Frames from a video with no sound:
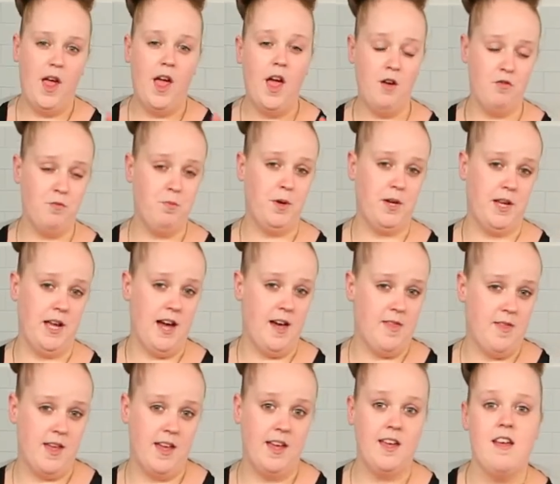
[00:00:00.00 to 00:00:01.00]
everybody
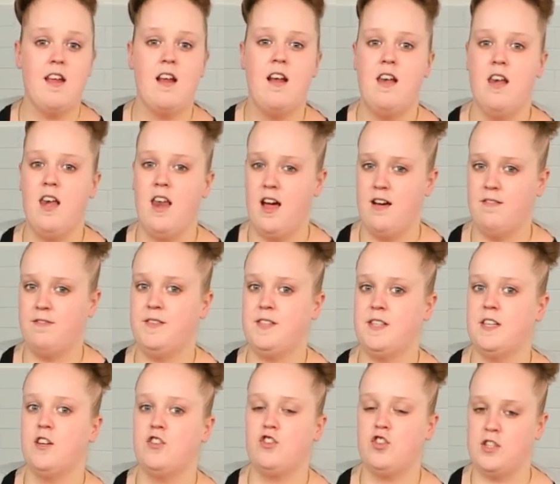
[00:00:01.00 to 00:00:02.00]
out there
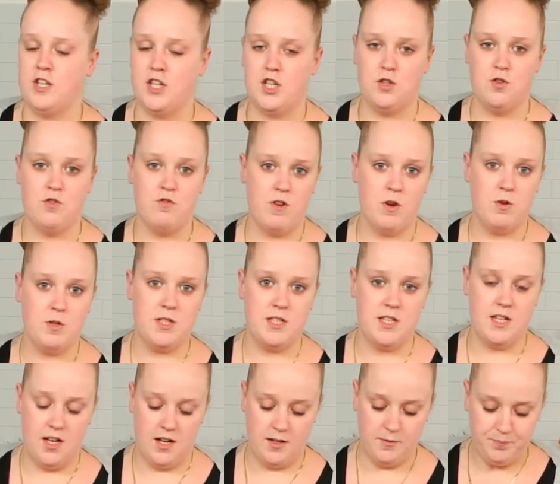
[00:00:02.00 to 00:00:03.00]
loves a traditional roast
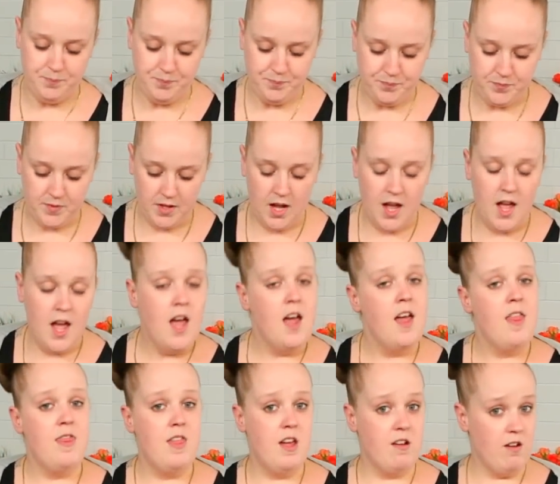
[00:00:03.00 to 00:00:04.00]
dinner.
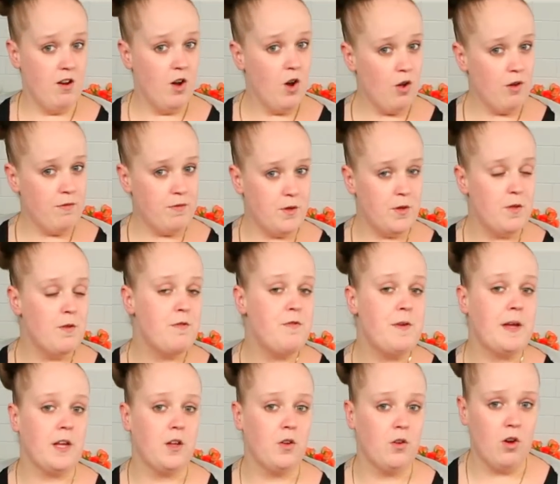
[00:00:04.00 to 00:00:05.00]
There are a lot of you that
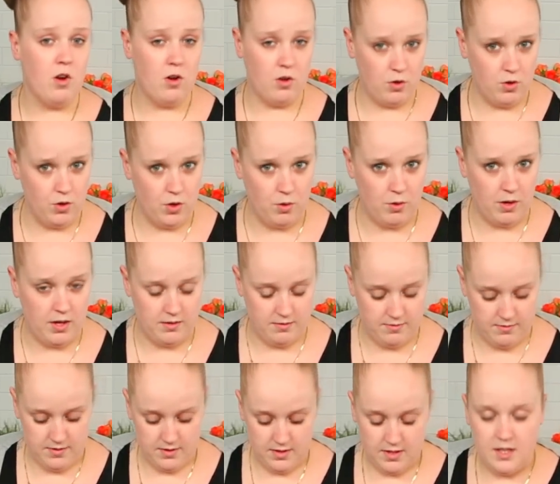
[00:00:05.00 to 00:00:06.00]
think you can't cook
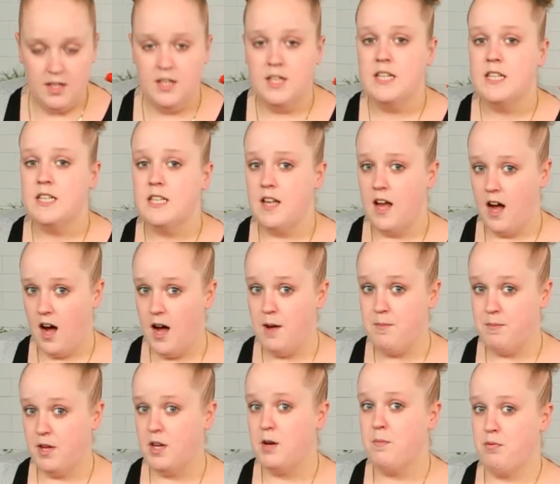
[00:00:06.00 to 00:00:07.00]
one.
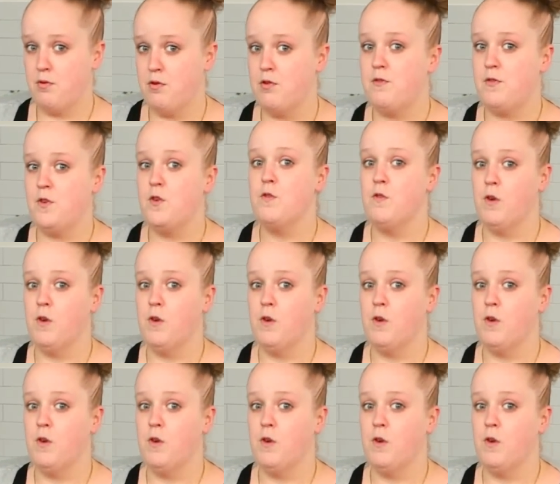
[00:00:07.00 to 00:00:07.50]
I'm going to prove you